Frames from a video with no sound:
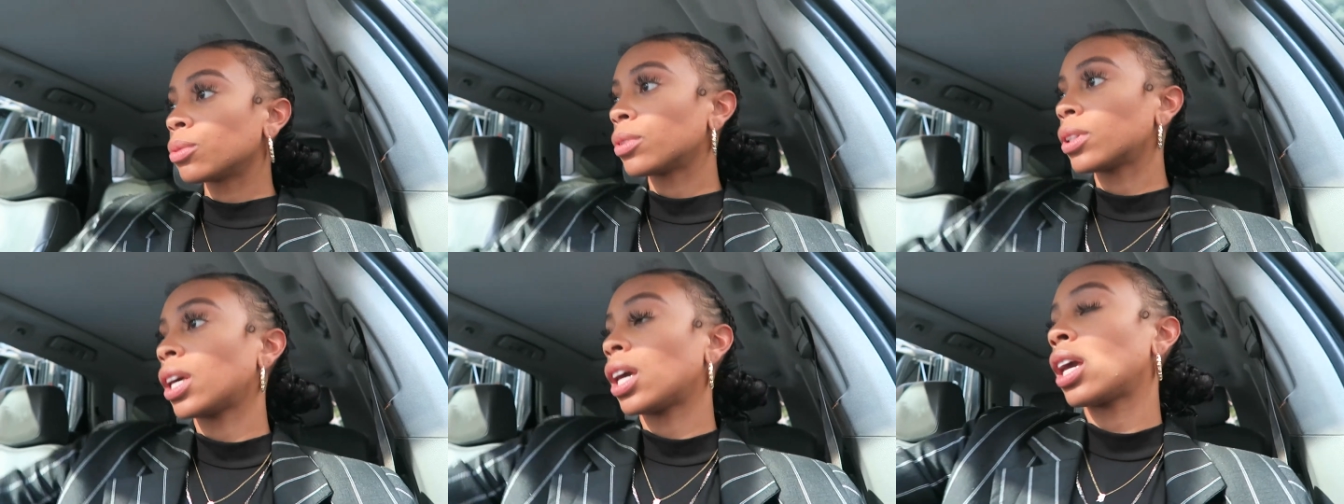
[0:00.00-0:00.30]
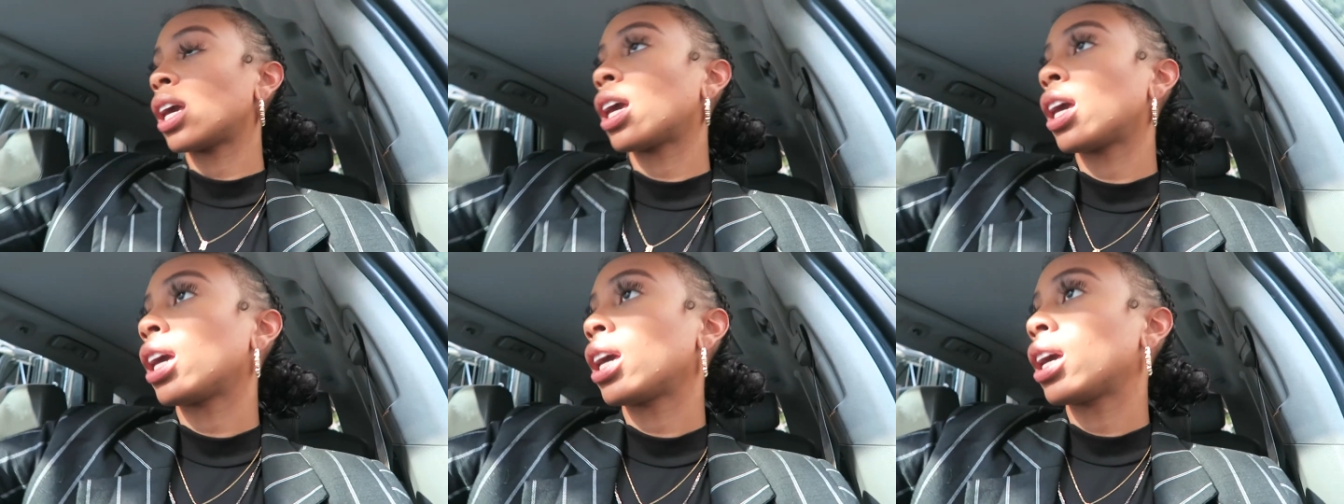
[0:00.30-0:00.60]

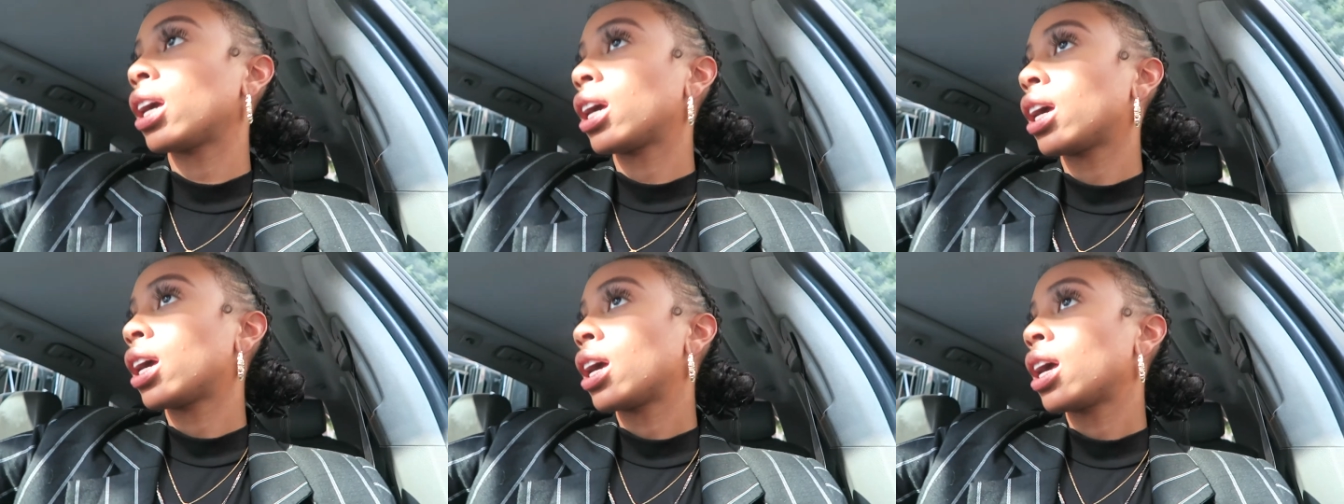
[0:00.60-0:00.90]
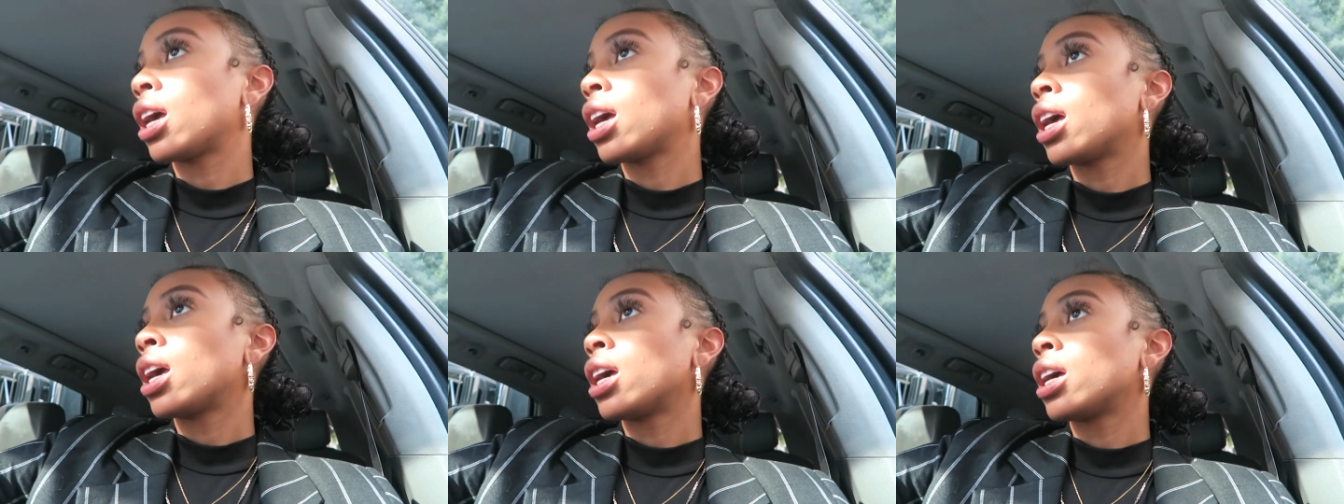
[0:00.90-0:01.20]
thing
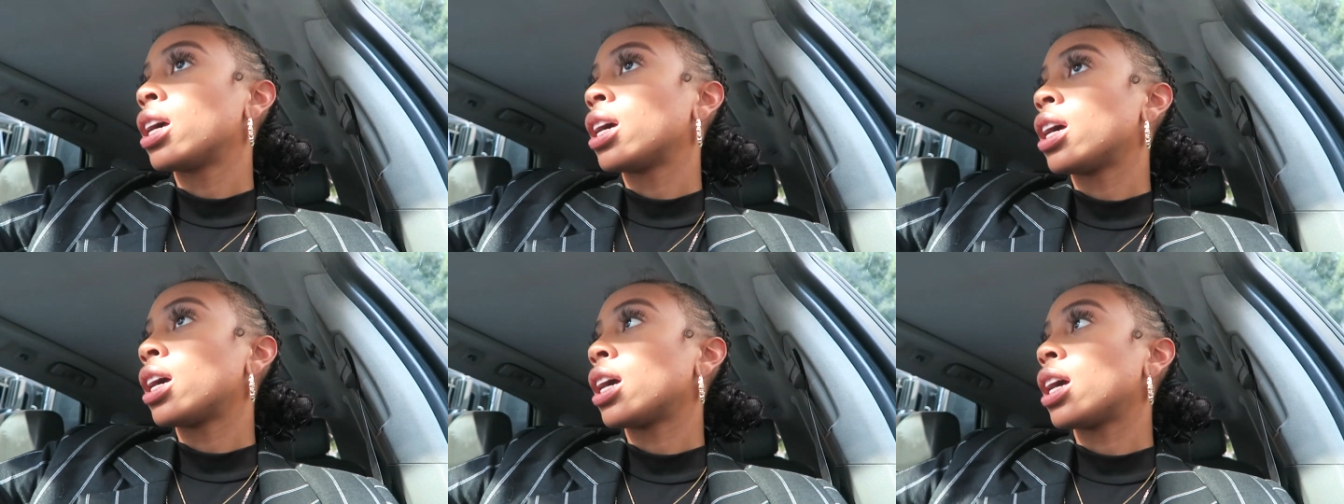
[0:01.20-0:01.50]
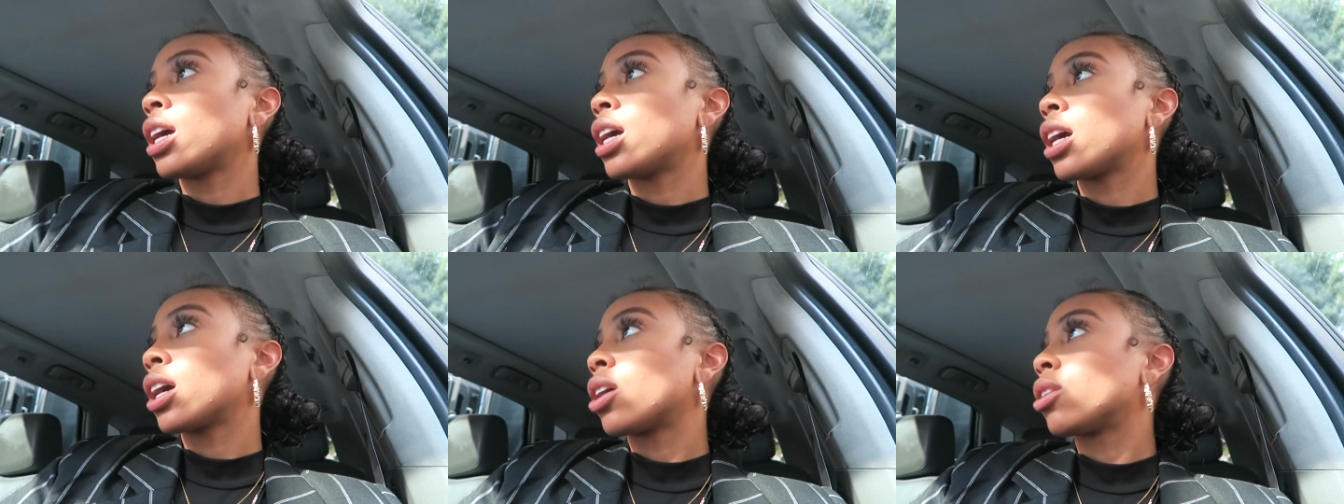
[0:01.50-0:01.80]

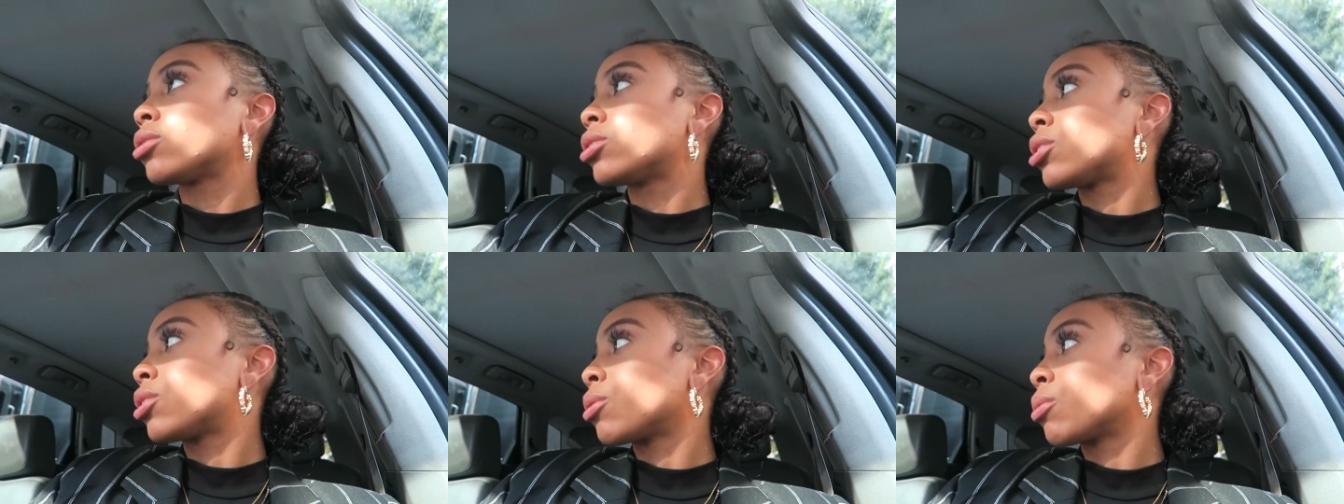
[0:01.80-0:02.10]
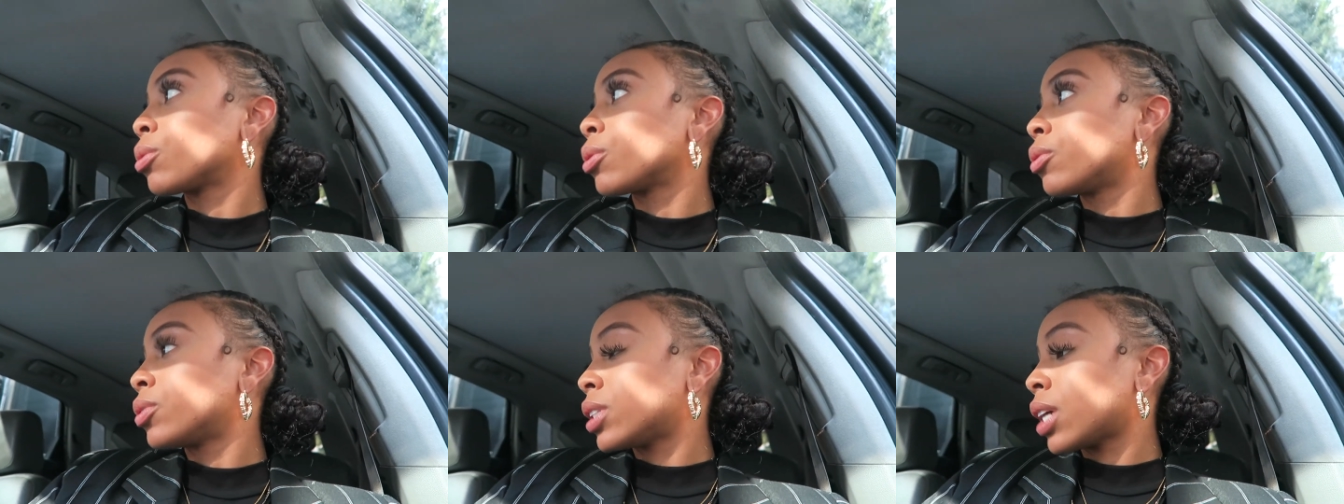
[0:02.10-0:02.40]
and go to the
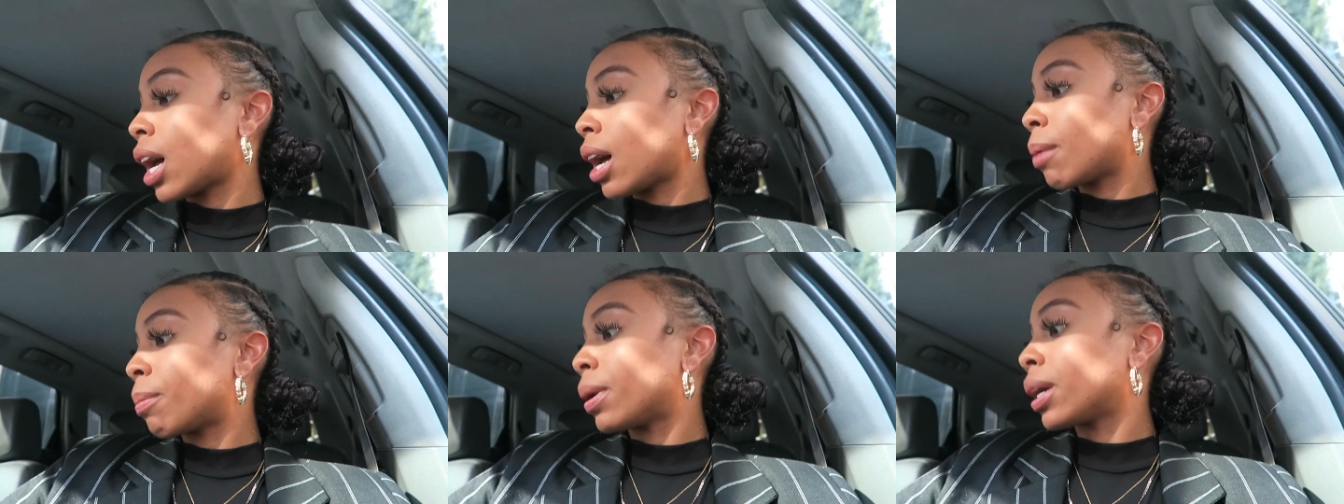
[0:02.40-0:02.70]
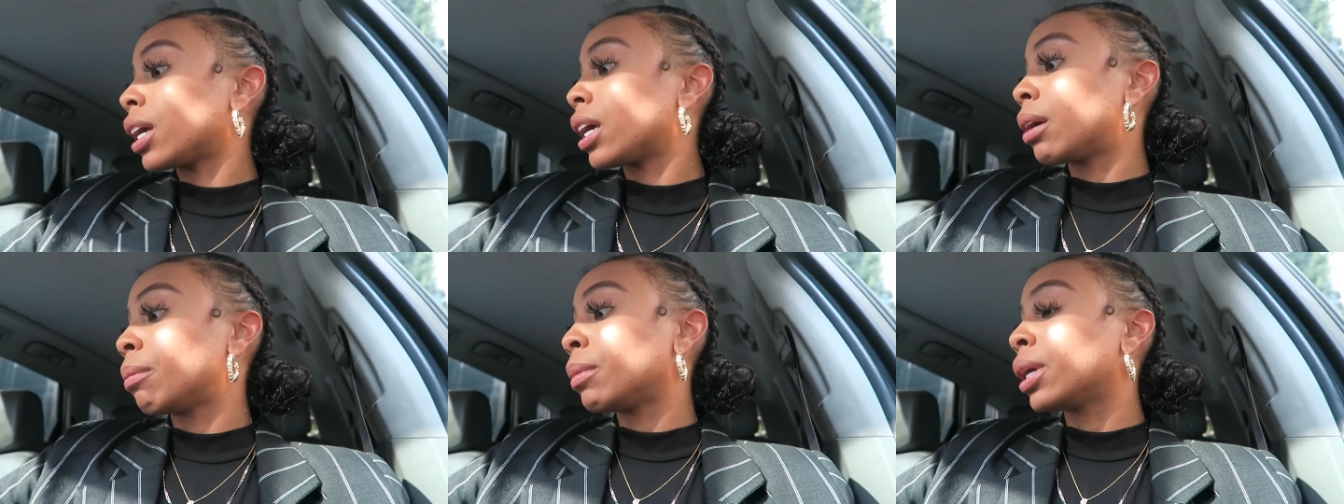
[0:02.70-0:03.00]
rooftop
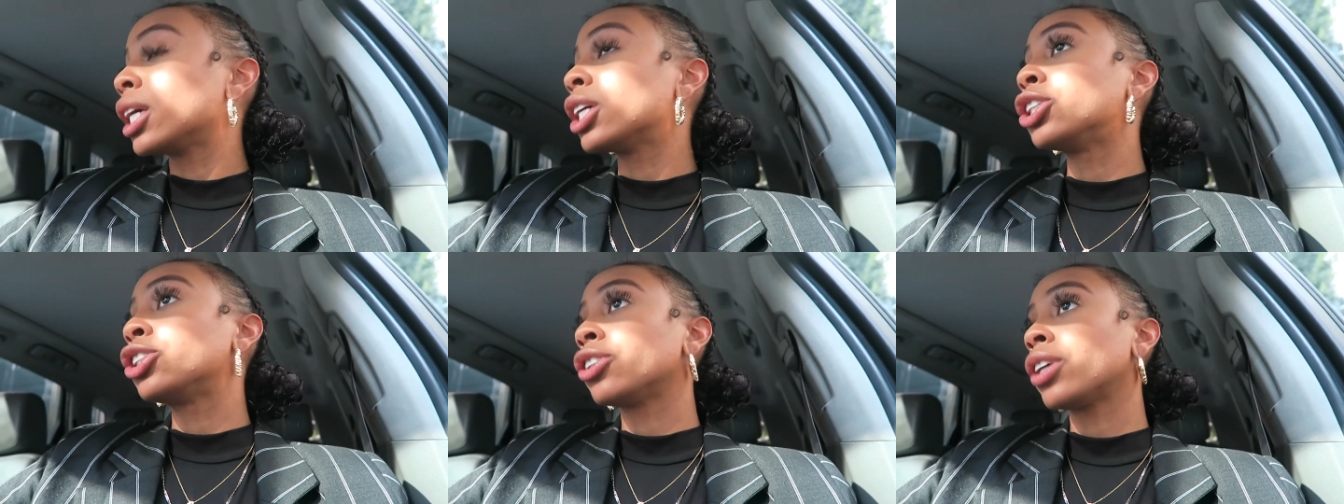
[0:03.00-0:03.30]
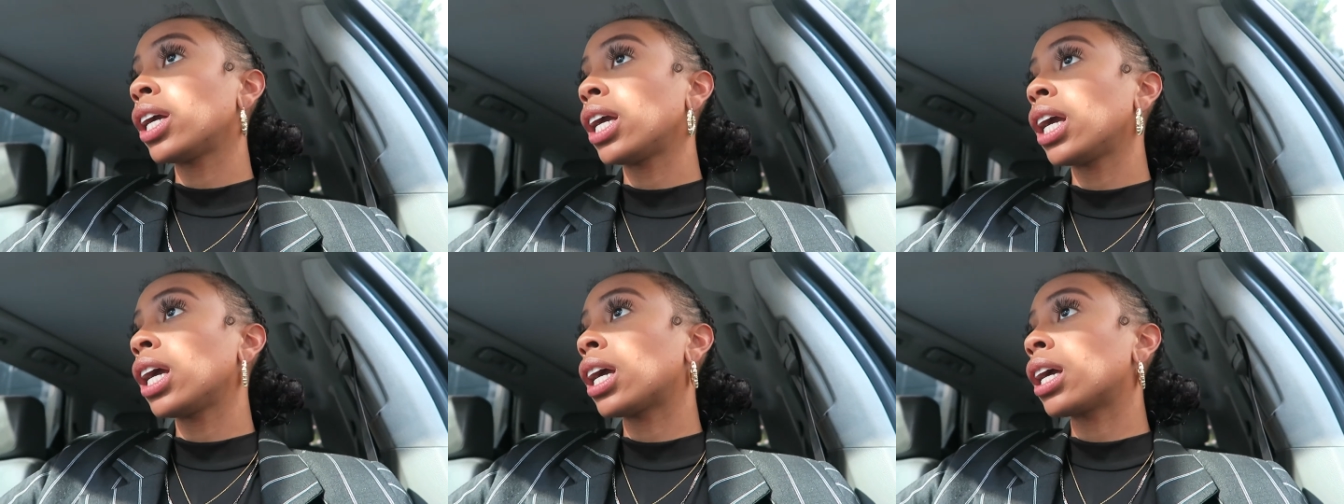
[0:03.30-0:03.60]
and get me a
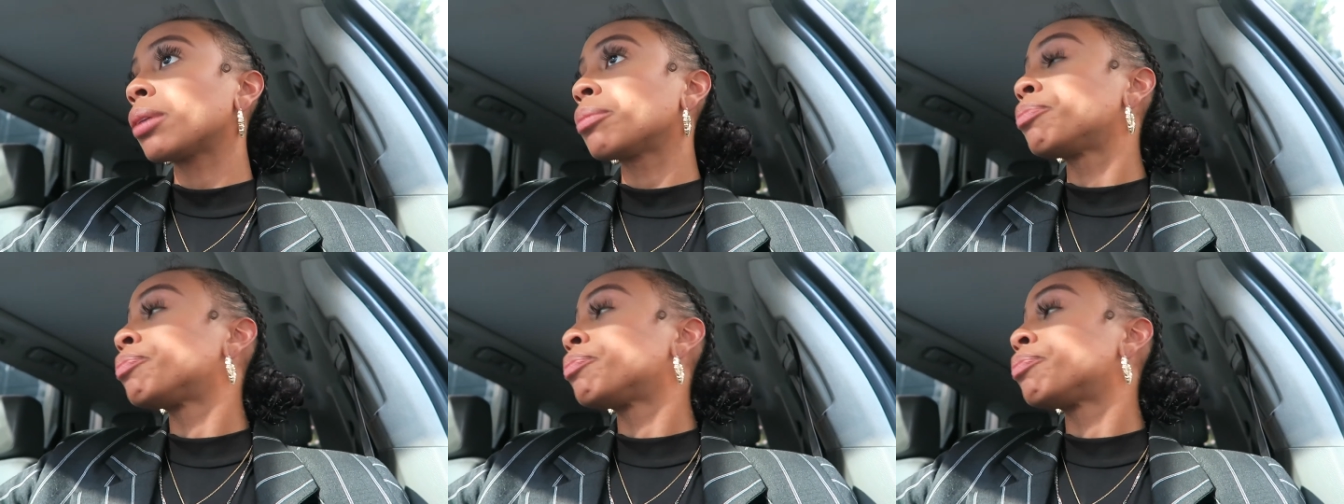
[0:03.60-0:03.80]
drink